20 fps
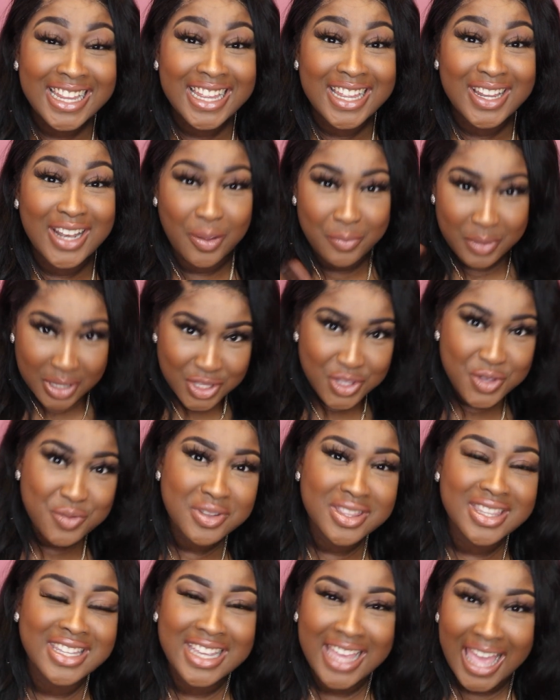Like when you
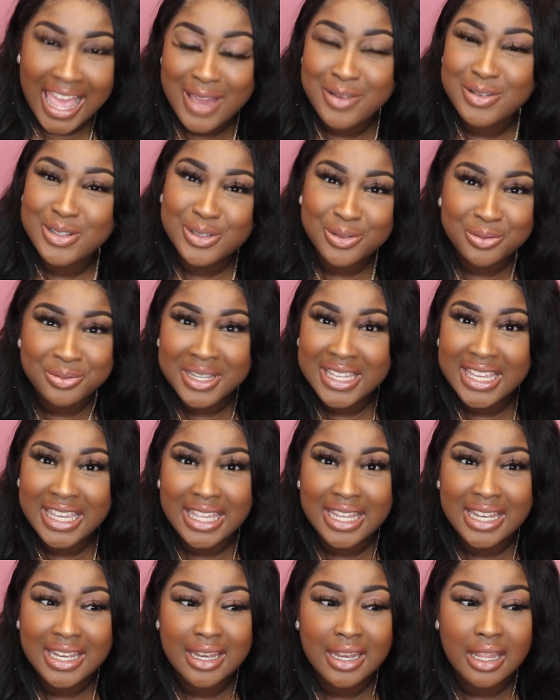and the guy was
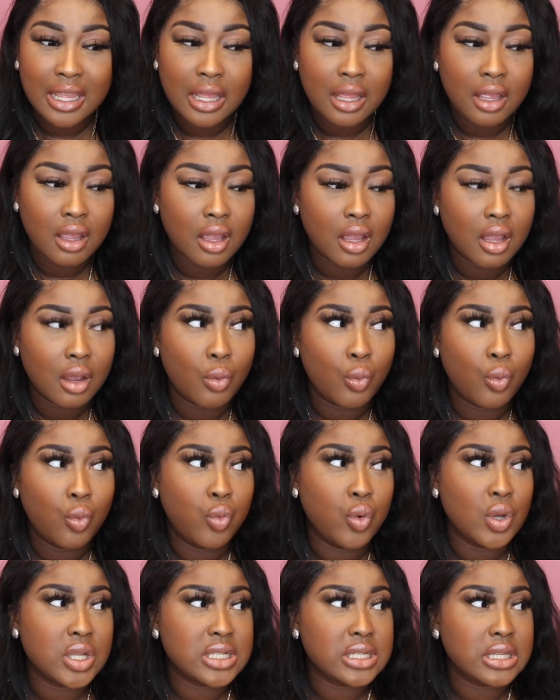talking?
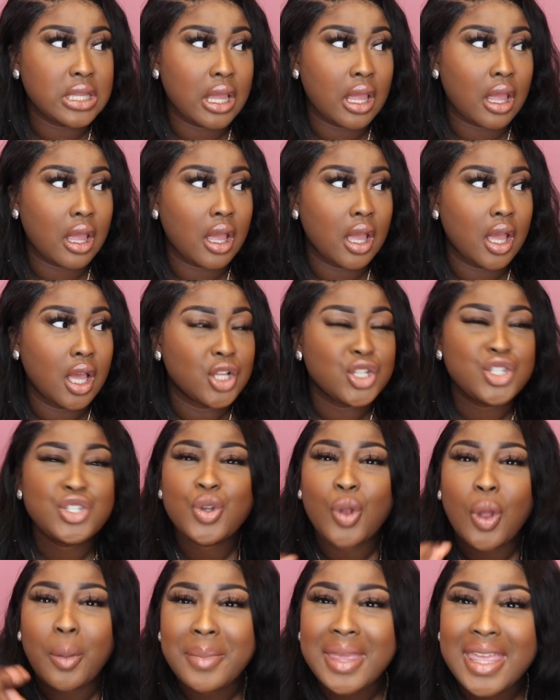Was it, do you
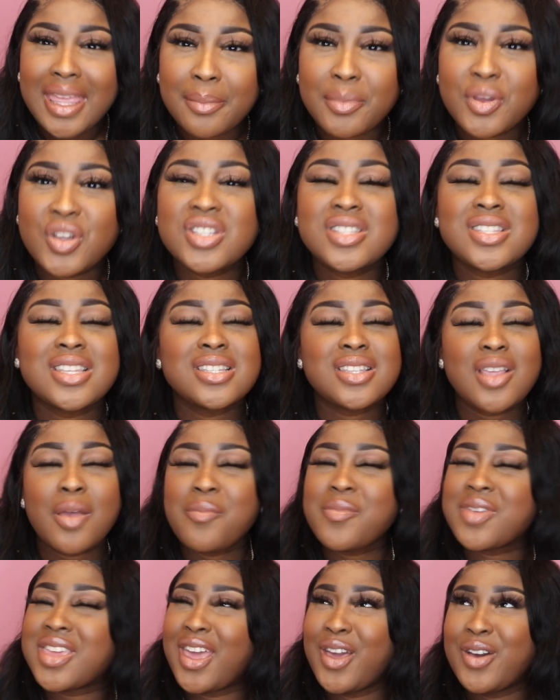know what I mean? Because there's
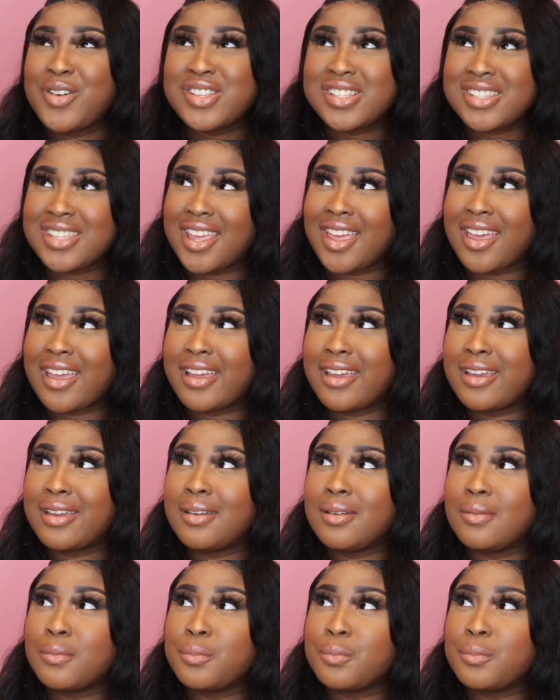some girls, here